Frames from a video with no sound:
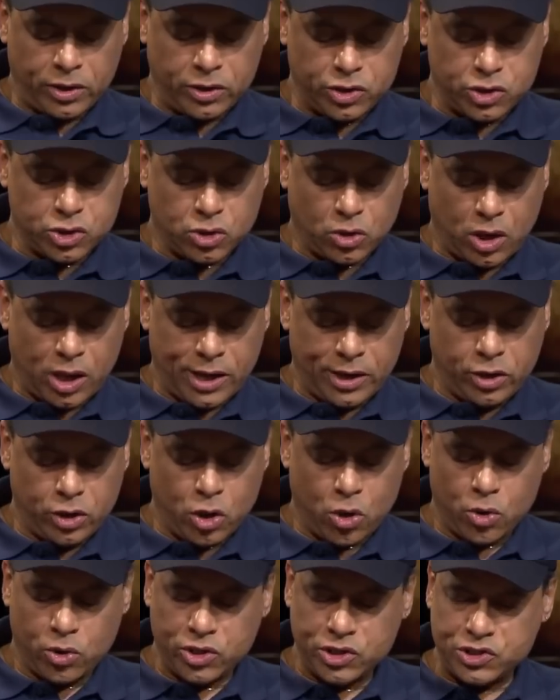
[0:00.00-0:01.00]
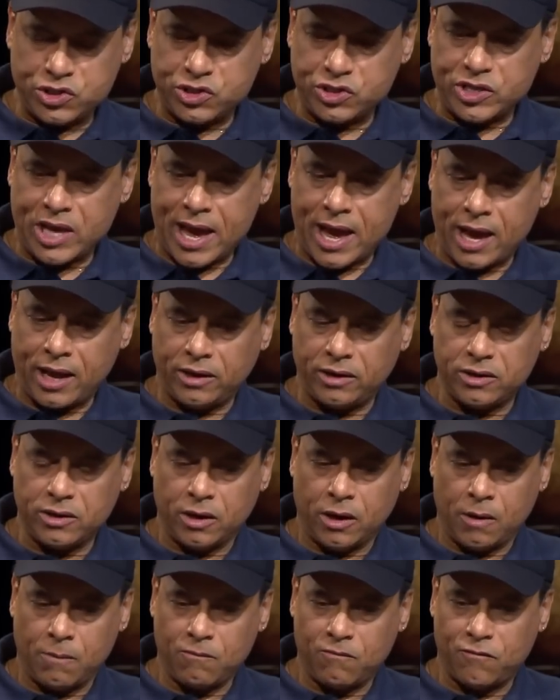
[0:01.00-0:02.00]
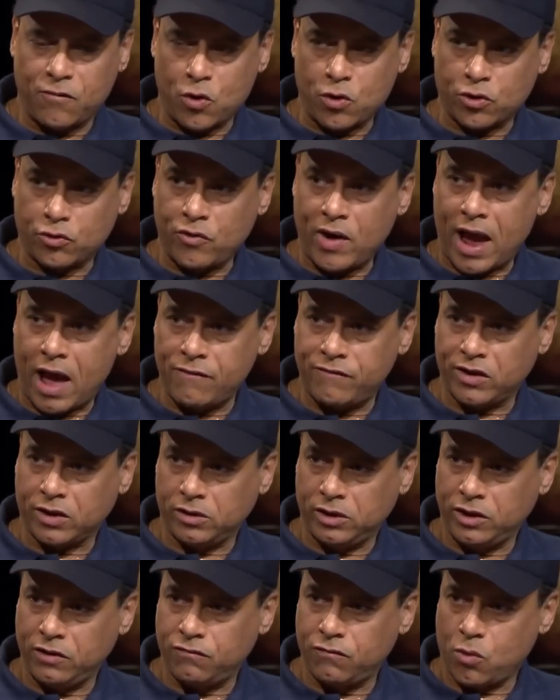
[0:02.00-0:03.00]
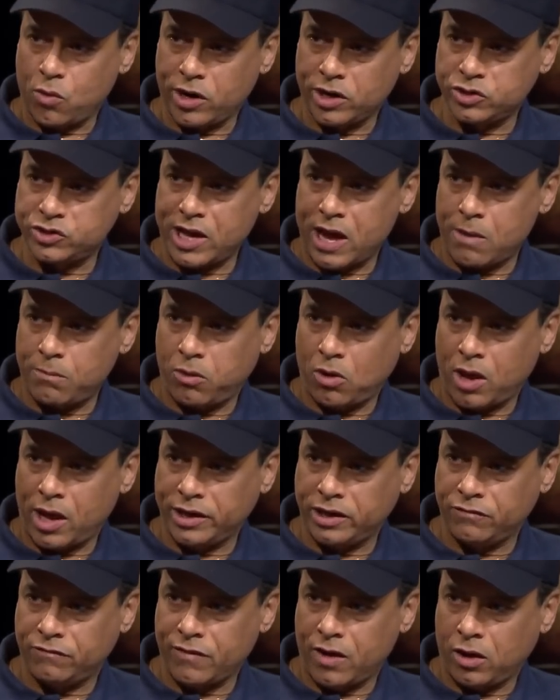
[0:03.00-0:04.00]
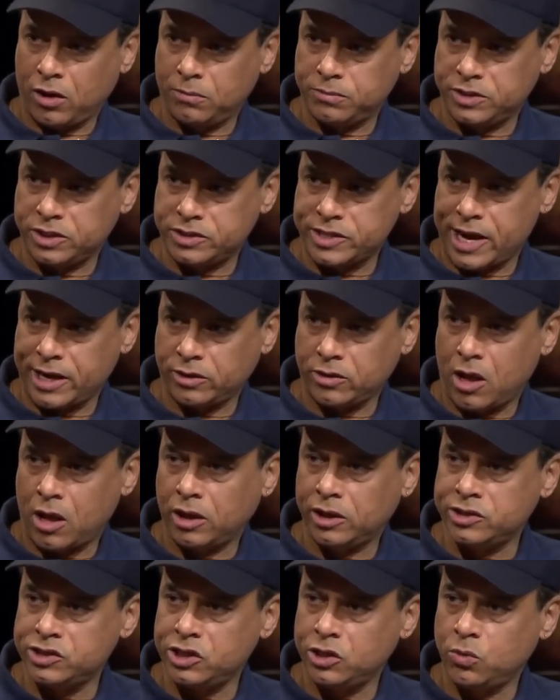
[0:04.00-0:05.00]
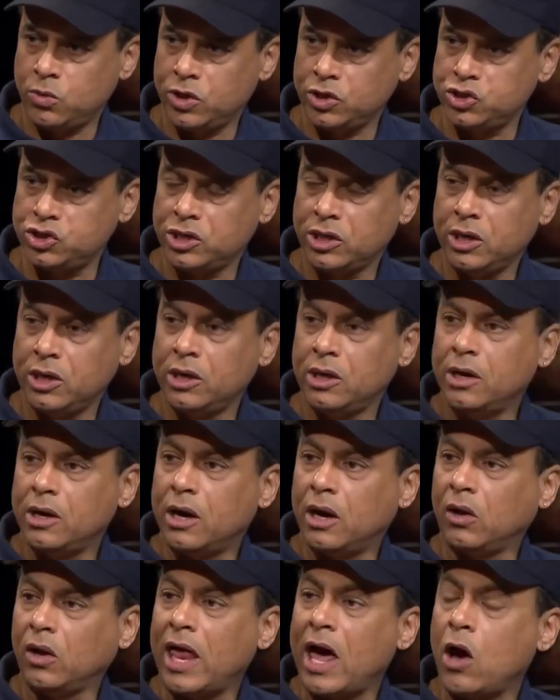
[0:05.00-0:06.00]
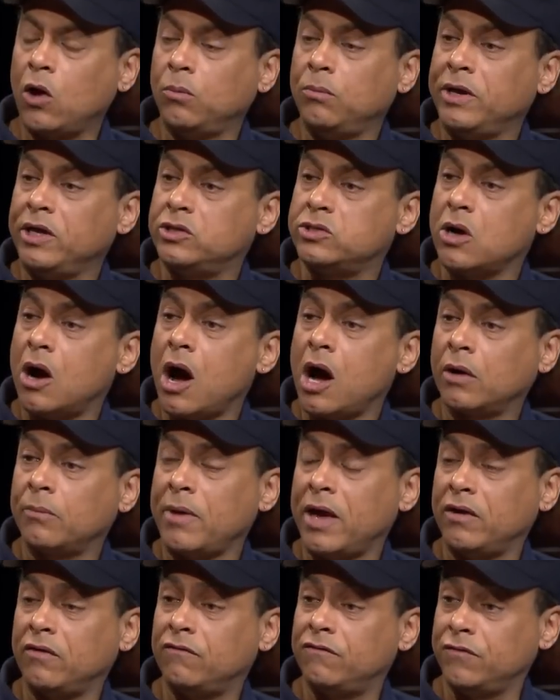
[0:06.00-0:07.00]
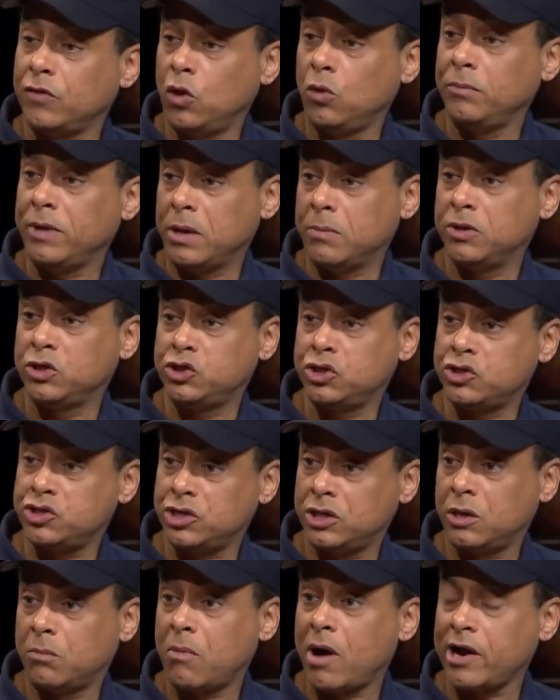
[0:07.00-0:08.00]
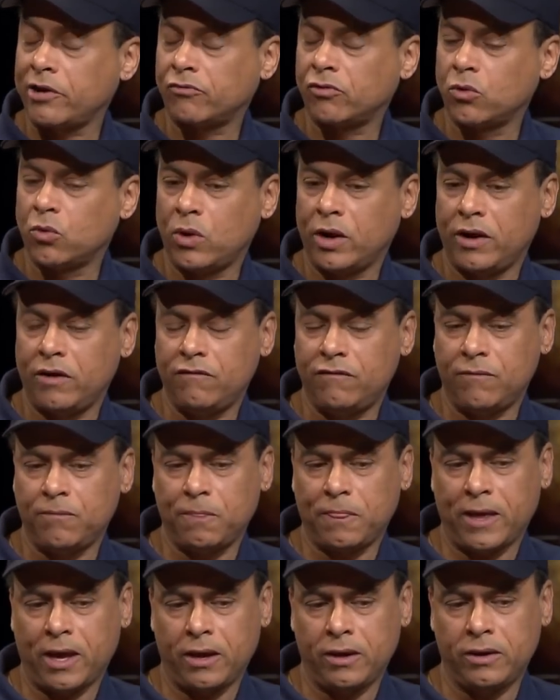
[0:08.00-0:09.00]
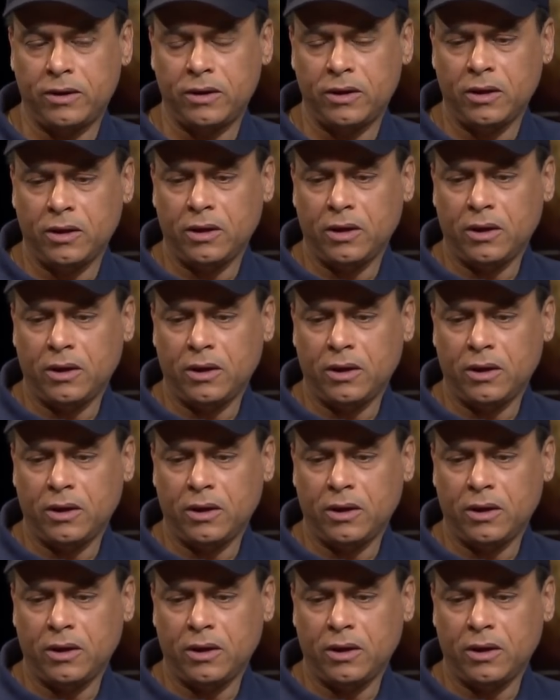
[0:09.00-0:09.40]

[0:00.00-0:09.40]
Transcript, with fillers: until I noticed that um, photographically, for example, I developed a technology which allowed me to augment film images in a microwave, and